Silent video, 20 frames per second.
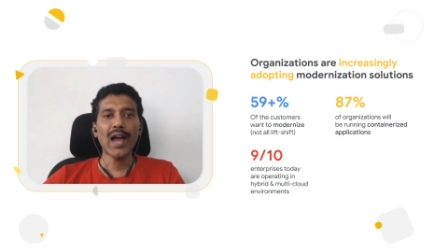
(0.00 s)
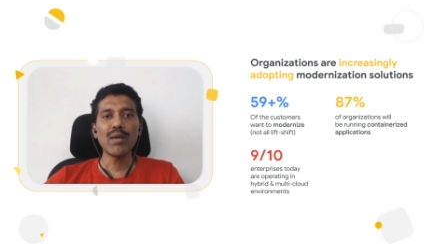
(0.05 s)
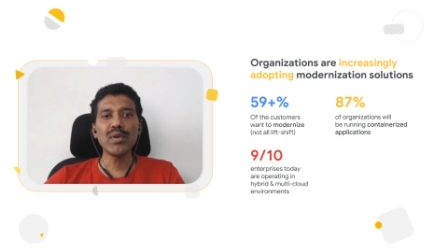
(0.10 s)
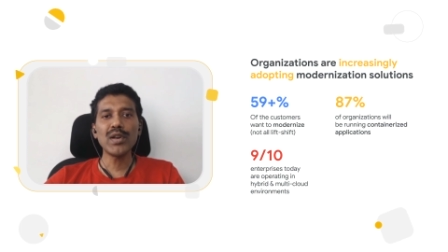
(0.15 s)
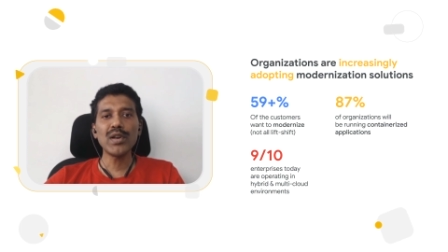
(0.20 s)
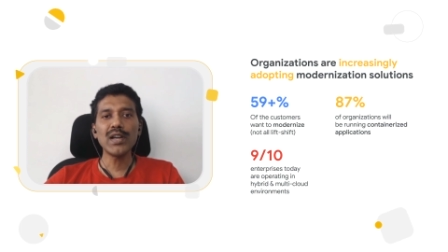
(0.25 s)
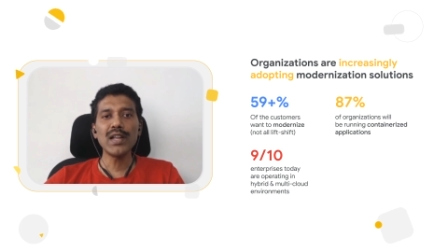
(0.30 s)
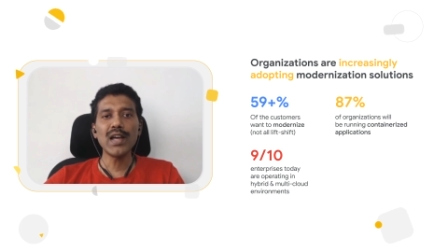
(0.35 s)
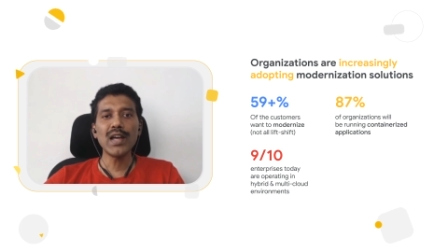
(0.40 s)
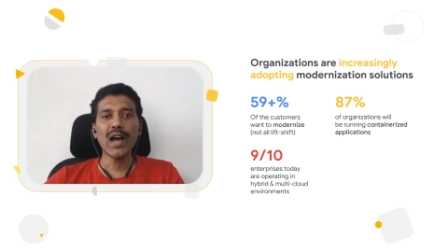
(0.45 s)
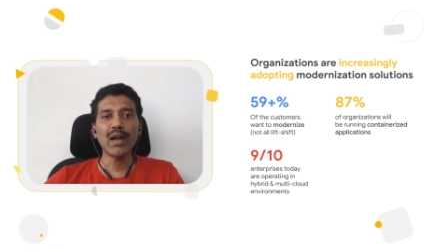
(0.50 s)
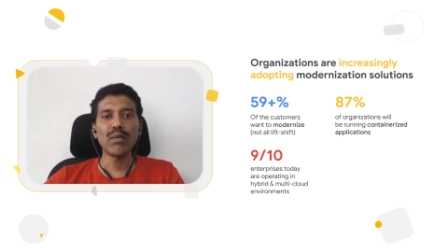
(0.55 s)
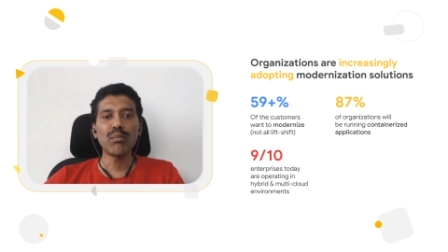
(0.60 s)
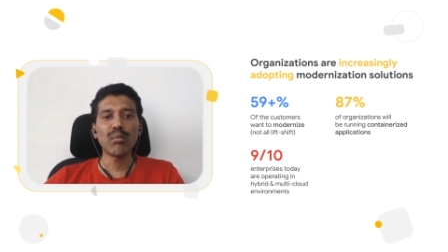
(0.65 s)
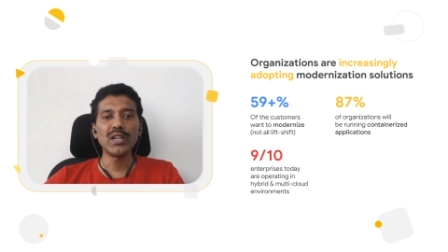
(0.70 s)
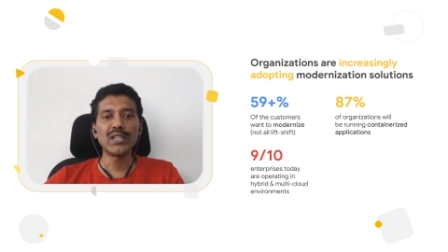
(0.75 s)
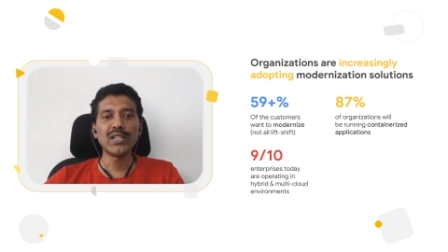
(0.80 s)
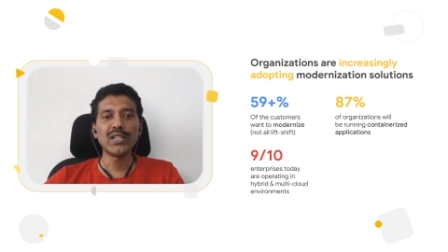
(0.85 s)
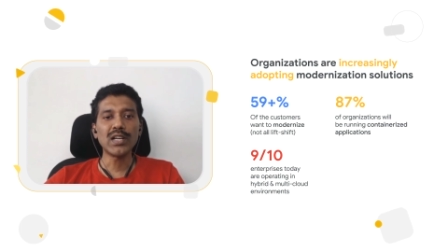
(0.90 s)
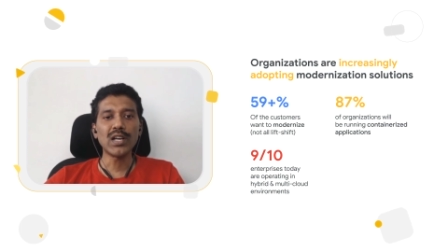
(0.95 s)
Hybrid and
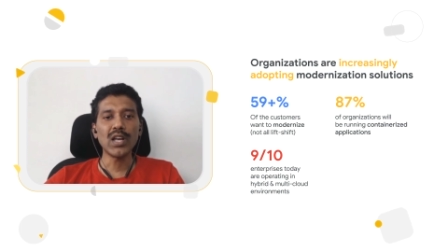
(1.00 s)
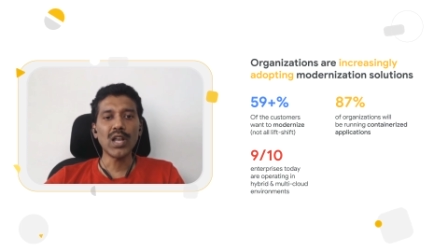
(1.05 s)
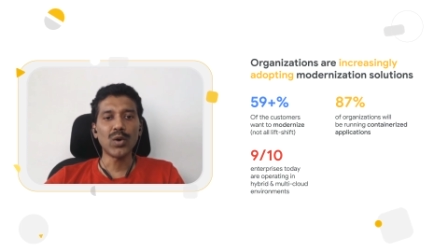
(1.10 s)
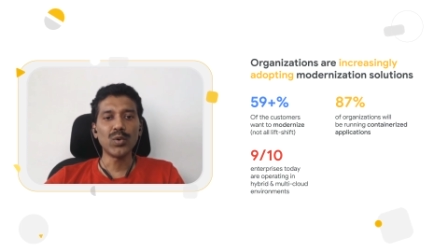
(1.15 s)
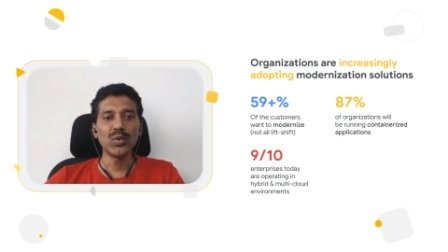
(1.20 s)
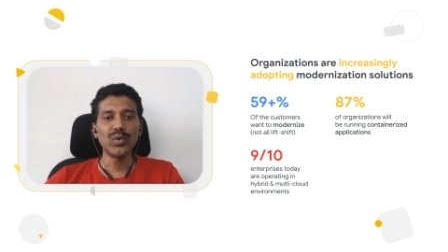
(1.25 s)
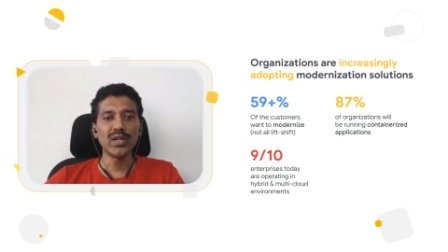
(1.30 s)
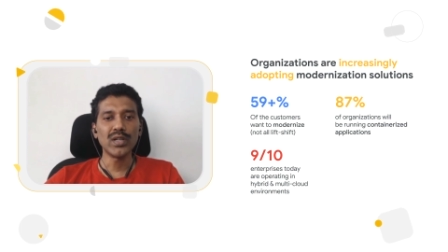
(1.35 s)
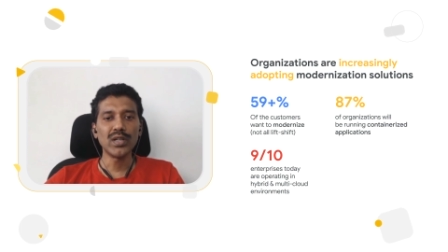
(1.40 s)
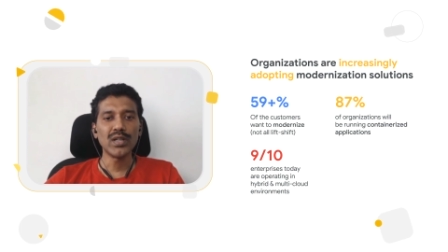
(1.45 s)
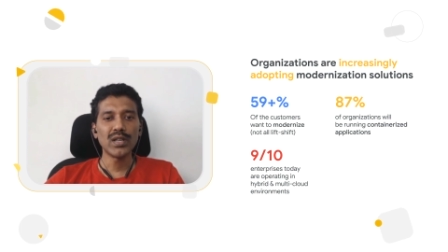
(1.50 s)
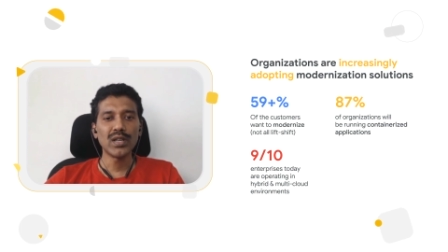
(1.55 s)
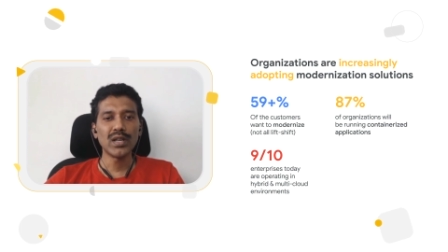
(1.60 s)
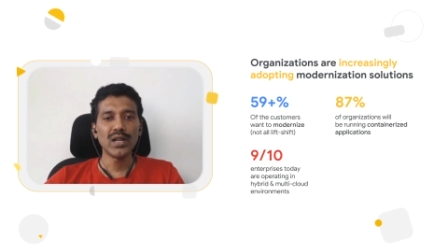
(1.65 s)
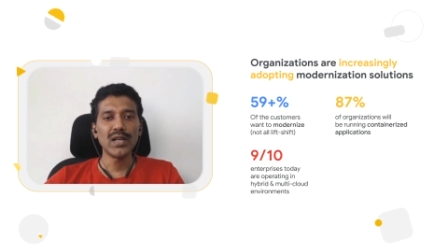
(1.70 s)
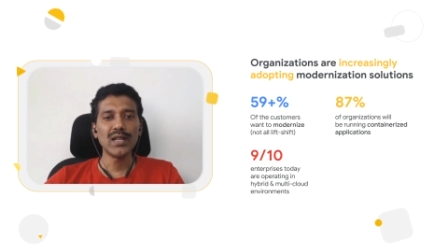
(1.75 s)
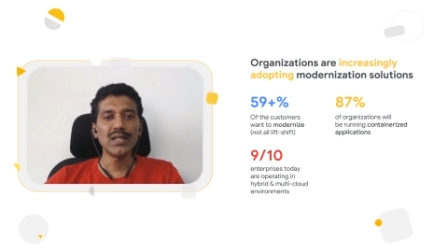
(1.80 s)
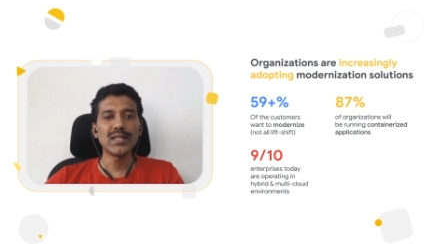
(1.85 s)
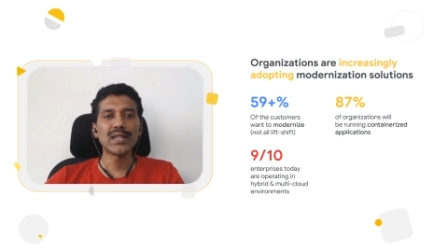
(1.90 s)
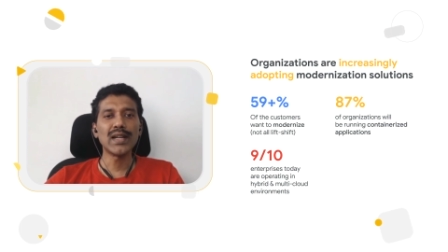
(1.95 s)
multi-cloud
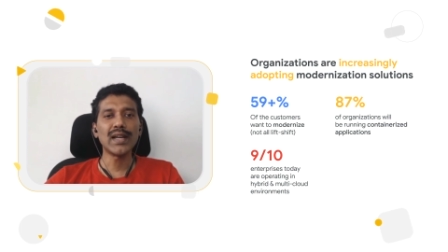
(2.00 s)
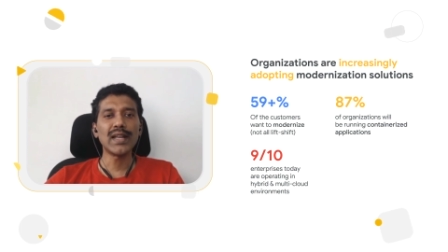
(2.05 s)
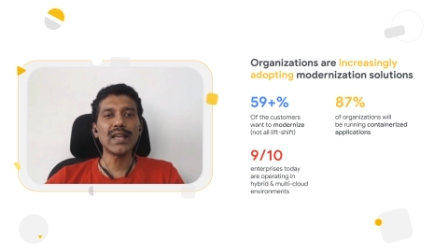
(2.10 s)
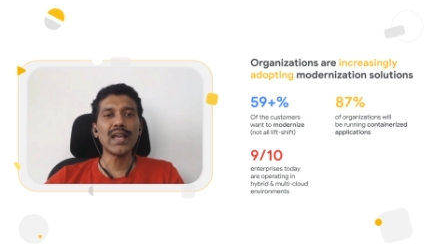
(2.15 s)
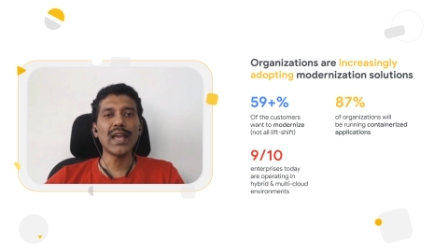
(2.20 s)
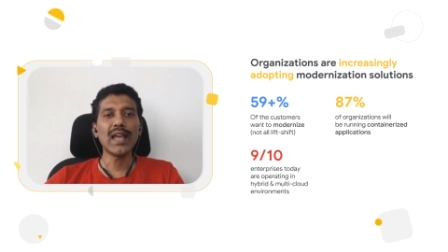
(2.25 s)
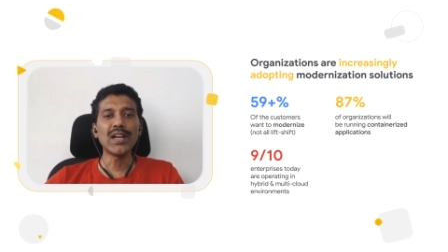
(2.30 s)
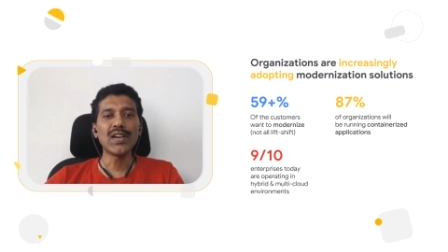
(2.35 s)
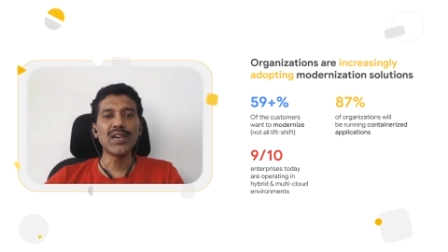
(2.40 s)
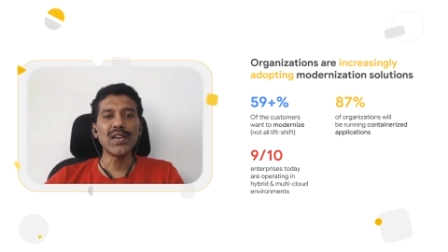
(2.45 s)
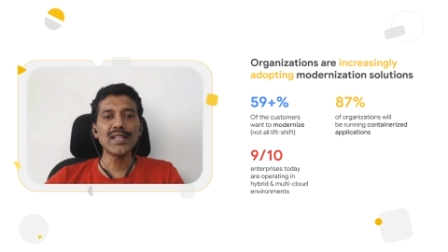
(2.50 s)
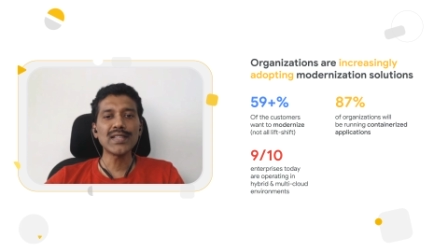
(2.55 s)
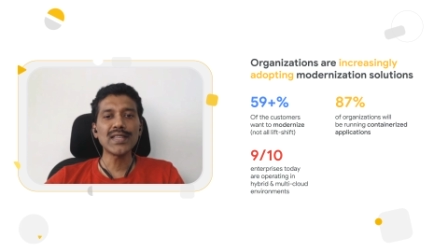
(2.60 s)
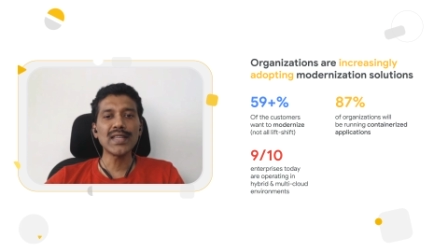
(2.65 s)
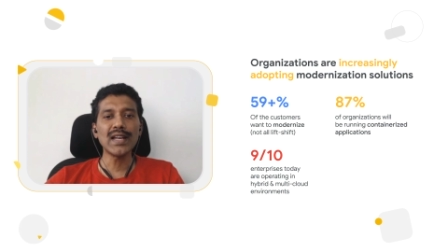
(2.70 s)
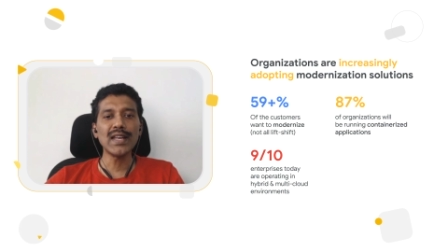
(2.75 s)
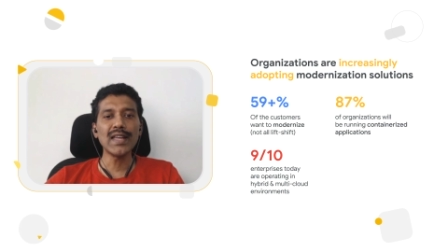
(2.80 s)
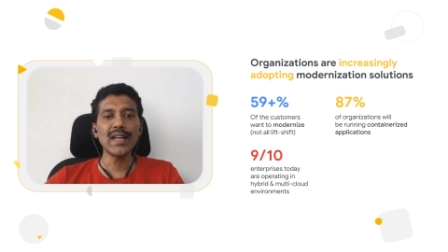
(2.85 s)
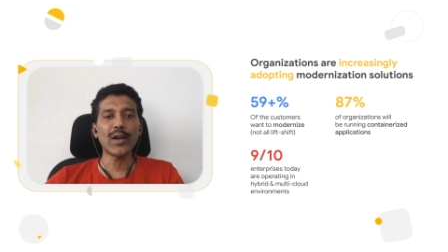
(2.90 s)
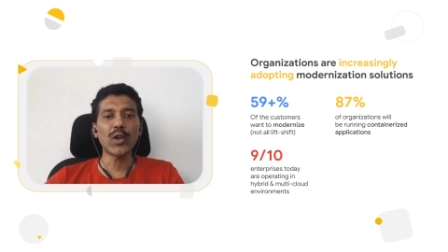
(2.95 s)
is getting
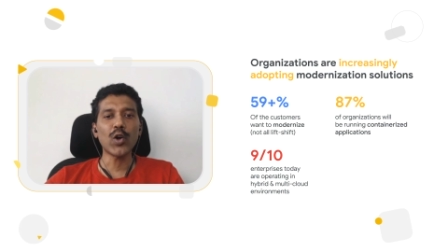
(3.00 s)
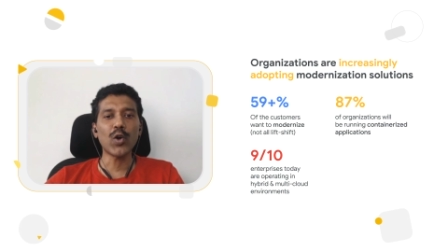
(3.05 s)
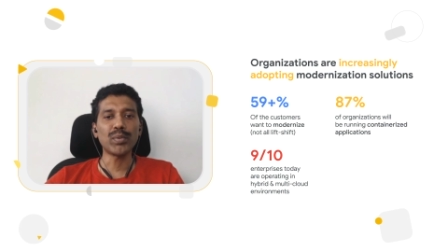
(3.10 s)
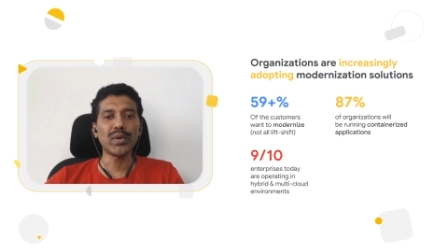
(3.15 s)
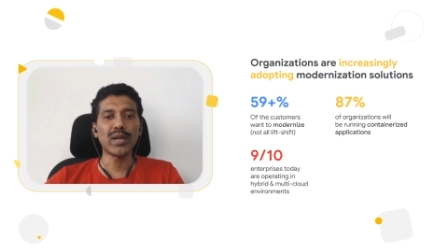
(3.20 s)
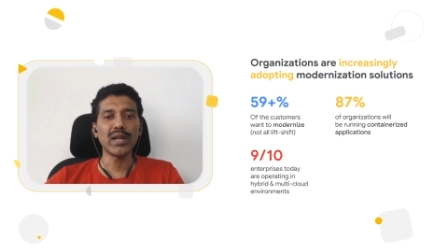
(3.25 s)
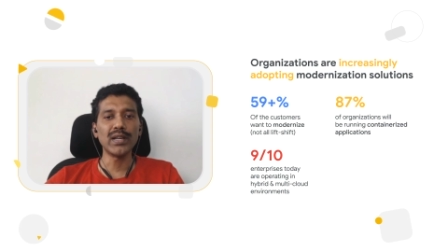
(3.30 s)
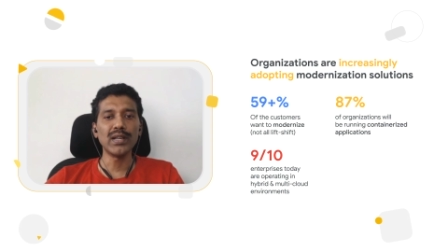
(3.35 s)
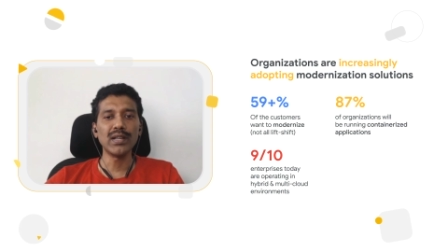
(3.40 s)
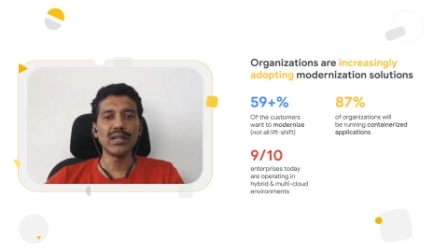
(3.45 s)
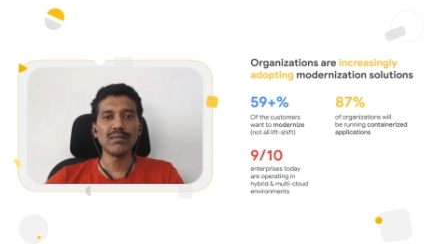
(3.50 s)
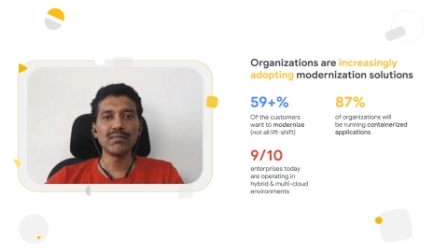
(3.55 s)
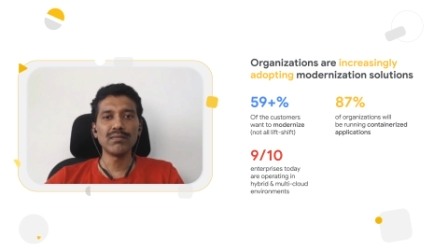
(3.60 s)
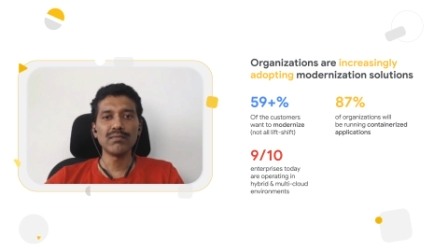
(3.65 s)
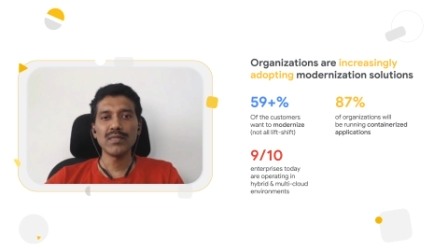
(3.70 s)
increasingly adopted